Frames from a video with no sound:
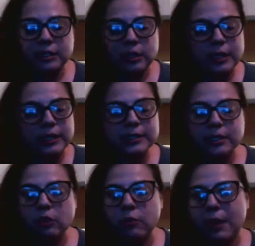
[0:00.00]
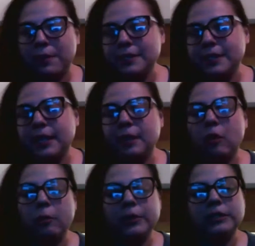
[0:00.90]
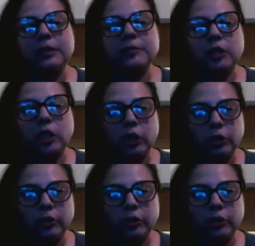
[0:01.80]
is there a way? Basically, I opened it up to her.